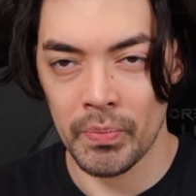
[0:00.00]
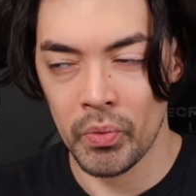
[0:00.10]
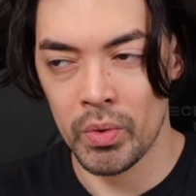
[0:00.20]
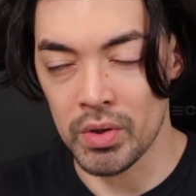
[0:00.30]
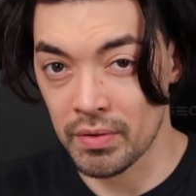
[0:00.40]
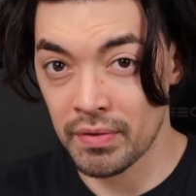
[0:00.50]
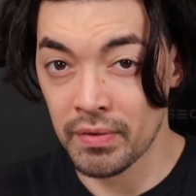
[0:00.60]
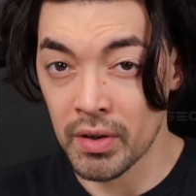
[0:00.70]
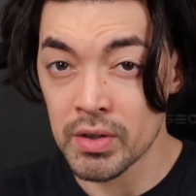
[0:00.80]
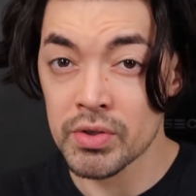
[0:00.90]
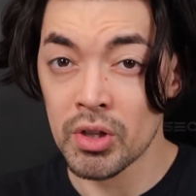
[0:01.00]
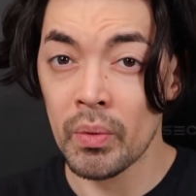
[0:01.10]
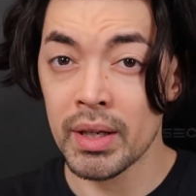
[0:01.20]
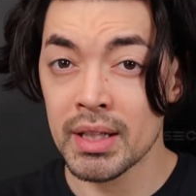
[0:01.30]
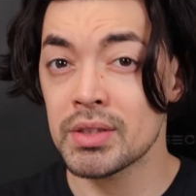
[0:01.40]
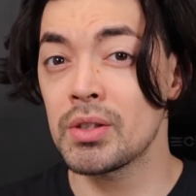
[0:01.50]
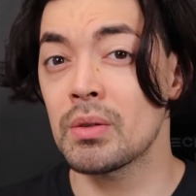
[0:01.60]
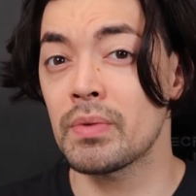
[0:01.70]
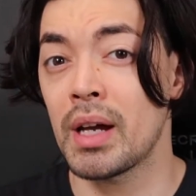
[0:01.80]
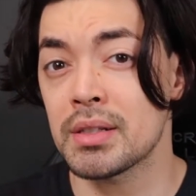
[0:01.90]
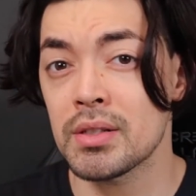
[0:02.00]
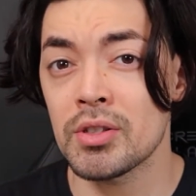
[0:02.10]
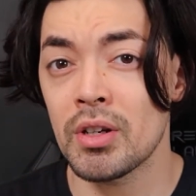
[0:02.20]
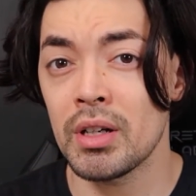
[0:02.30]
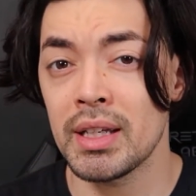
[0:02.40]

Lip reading: when you're first going into your fashion journey